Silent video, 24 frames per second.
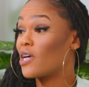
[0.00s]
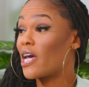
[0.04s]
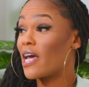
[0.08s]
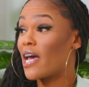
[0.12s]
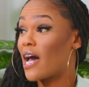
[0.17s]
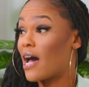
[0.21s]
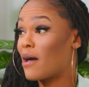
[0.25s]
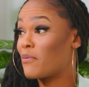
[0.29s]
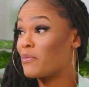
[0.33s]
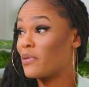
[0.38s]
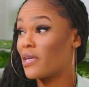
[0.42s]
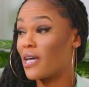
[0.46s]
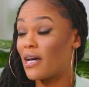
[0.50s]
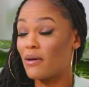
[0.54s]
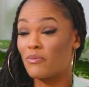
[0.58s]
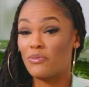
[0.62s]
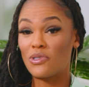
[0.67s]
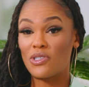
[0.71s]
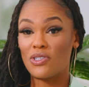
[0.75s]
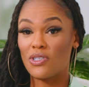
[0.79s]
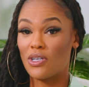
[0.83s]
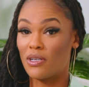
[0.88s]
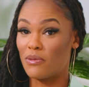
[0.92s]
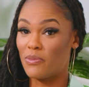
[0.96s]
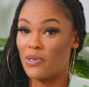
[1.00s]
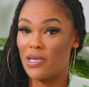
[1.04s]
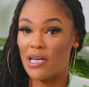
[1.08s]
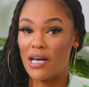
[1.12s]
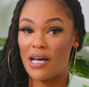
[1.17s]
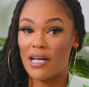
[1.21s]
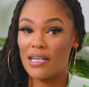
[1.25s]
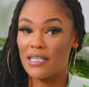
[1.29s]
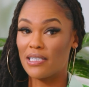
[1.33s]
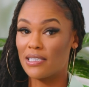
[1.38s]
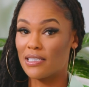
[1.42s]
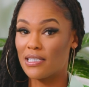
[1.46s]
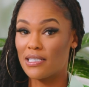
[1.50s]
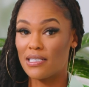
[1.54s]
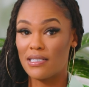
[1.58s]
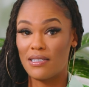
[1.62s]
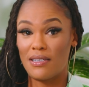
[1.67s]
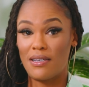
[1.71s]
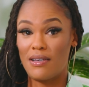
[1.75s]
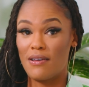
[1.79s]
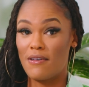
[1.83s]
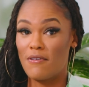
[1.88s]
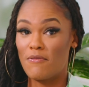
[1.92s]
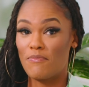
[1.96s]
I mean, I'm just gonna be honest.
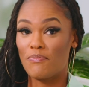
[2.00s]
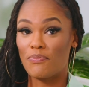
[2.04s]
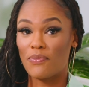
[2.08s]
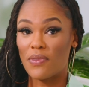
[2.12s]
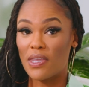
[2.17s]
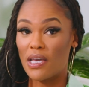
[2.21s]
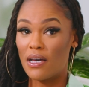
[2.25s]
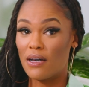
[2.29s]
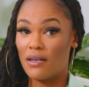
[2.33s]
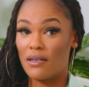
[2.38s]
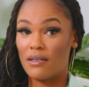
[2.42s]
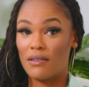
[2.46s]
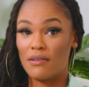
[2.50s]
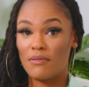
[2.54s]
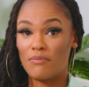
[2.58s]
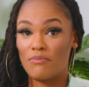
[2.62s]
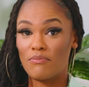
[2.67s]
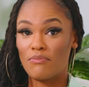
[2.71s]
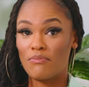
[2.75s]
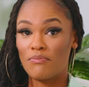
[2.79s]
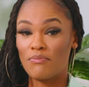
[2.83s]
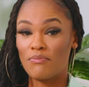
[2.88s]
Um,